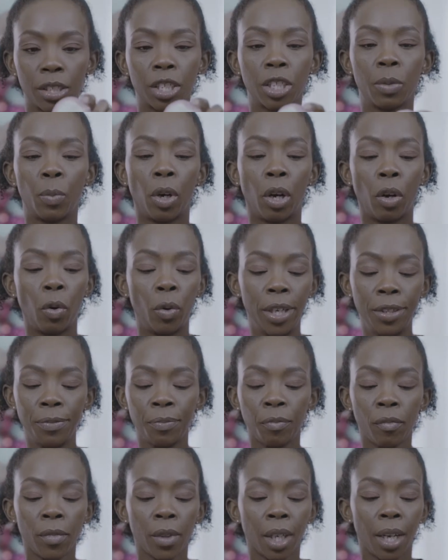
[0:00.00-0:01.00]
small one.
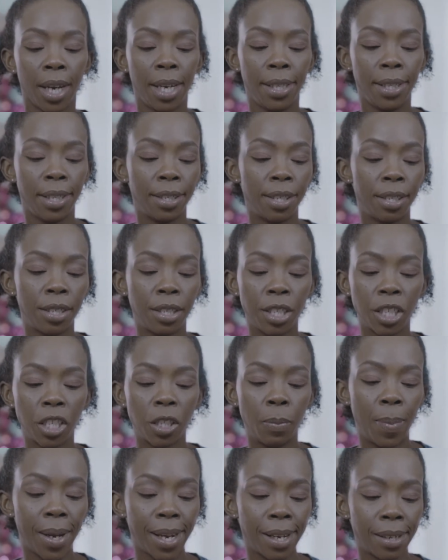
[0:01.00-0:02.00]
And this is
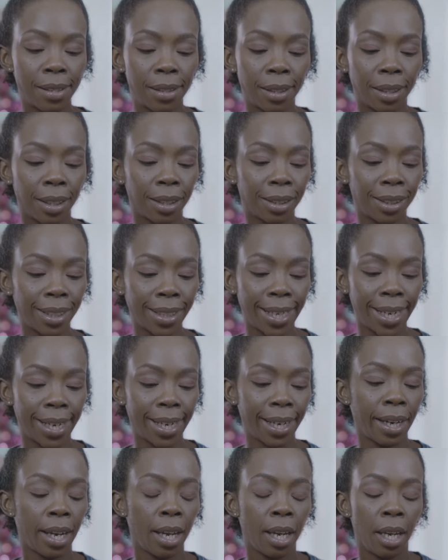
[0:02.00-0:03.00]
just
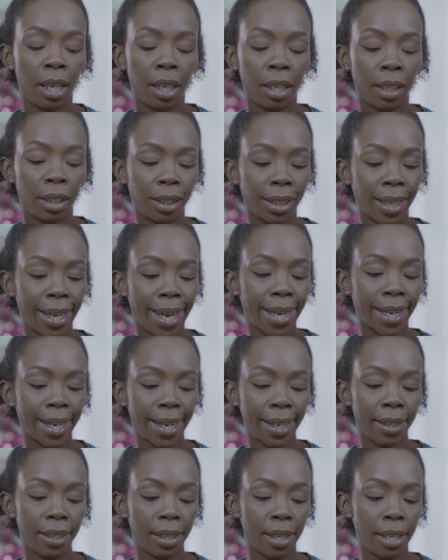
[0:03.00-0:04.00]
basically like,
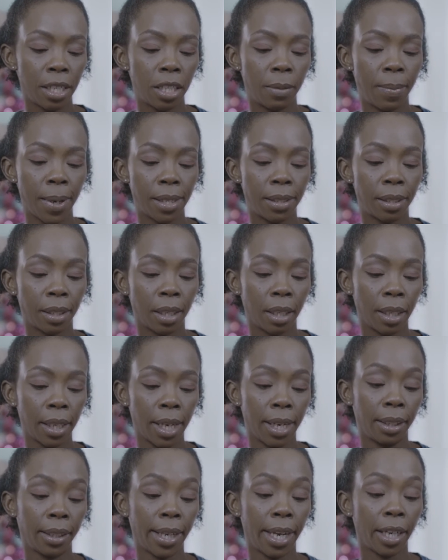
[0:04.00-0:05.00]
it's
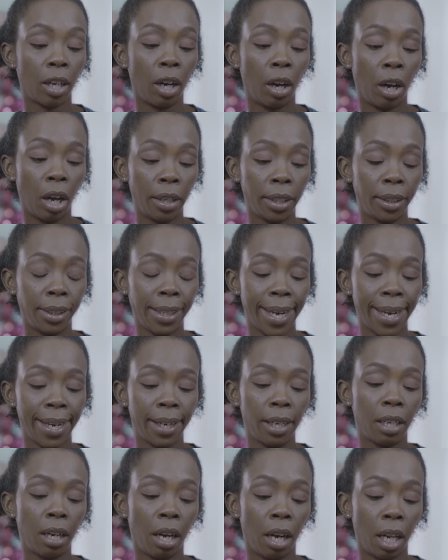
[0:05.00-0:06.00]
basically, they call
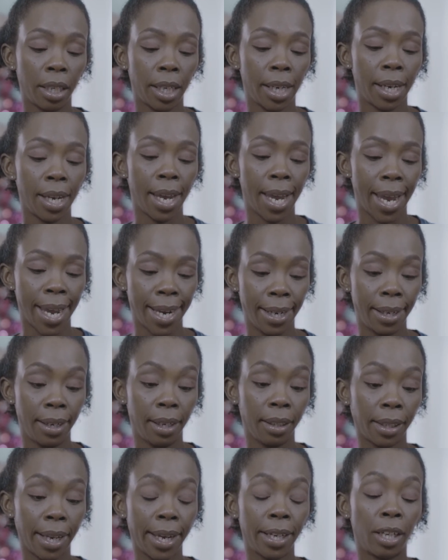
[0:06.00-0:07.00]
it
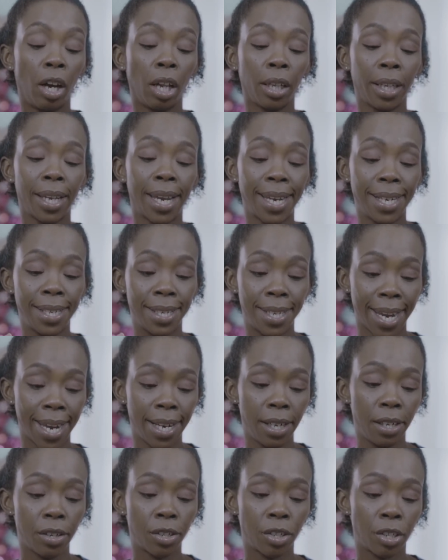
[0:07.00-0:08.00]
a
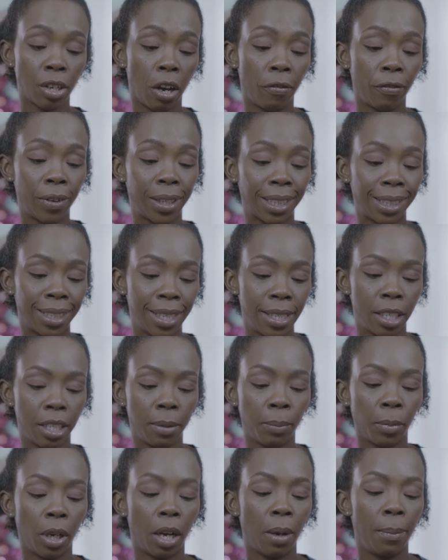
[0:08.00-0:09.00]
day dissolving
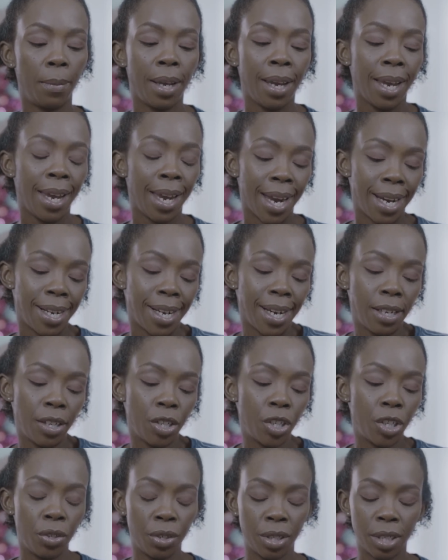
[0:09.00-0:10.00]
cleansing balm, and I
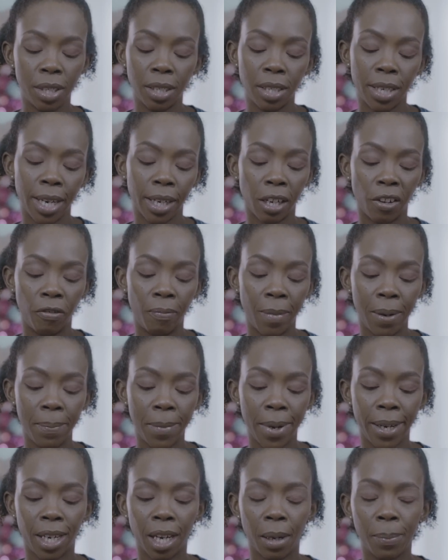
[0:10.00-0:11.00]
just use it, take off my
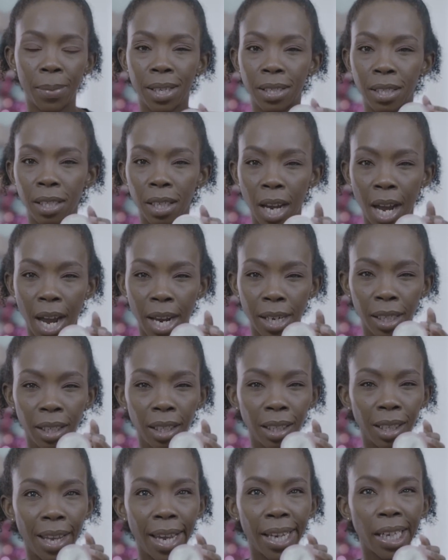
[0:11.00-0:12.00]
makeup. It's kind
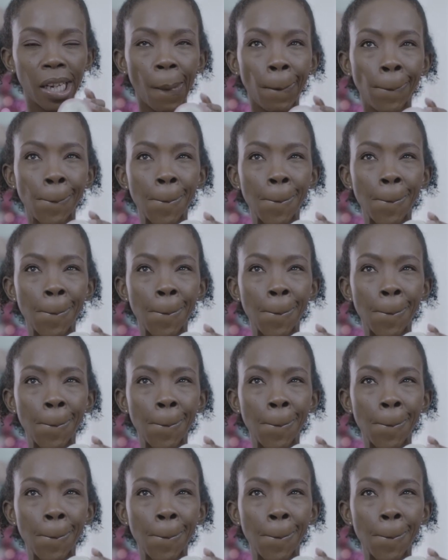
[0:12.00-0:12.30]
of like,